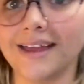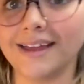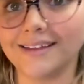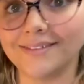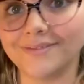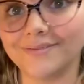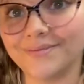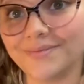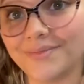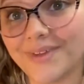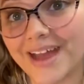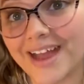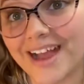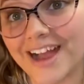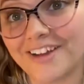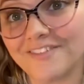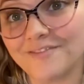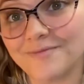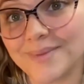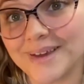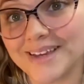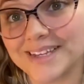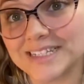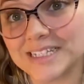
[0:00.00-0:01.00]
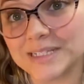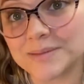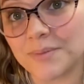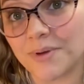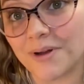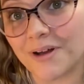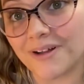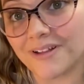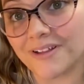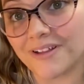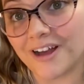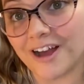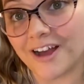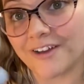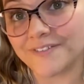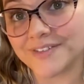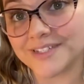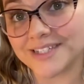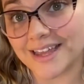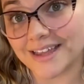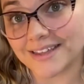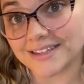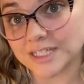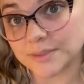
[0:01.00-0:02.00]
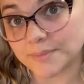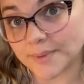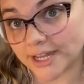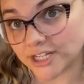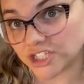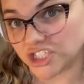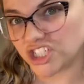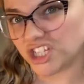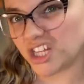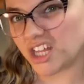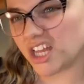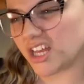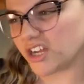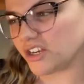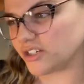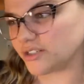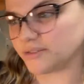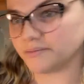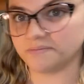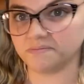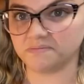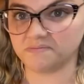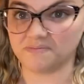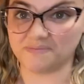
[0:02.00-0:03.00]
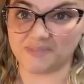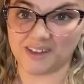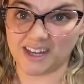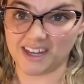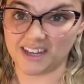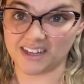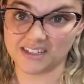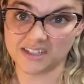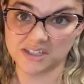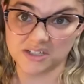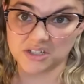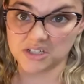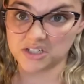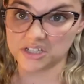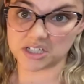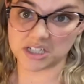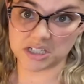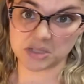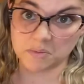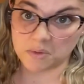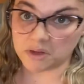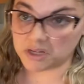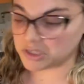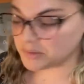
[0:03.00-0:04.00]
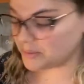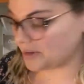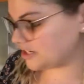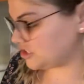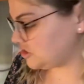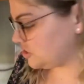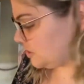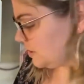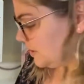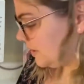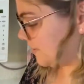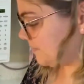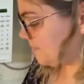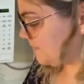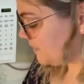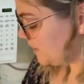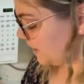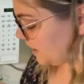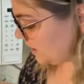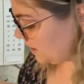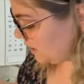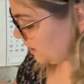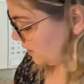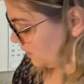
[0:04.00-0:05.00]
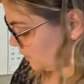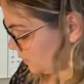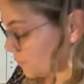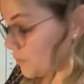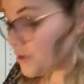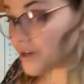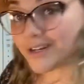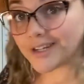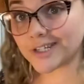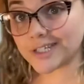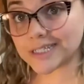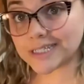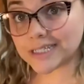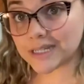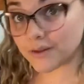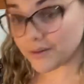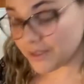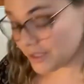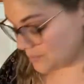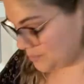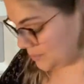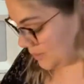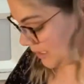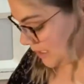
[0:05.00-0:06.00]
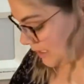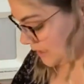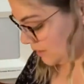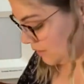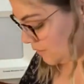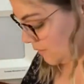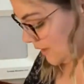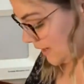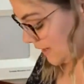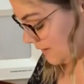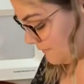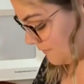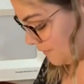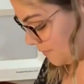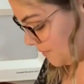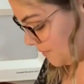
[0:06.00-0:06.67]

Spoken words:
I have my small offset spatula, or I guess just a small spatula. We're gonna slowly peel away from the